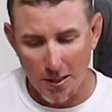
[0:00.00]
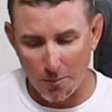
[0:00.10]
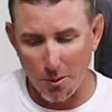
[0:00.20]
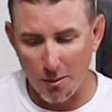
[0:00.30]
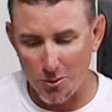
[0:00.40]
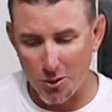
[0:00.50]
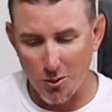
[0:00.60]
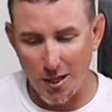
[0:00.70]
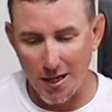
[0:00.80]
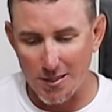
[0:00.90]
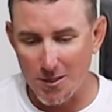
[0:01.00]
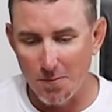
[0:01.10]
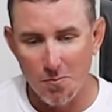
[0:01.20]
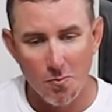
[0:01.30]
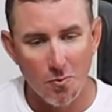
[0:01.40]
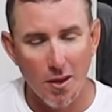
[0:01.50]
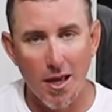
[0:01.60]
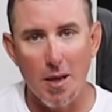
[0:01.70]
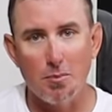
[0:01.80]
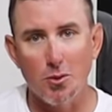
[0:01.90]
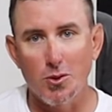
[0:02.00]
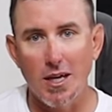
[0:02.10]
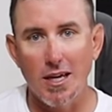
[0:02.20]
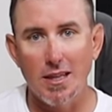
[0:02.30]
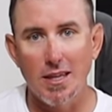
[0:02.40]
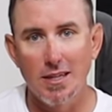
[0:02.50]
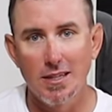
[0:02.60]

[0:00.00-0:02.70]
I promise you guys, April tenth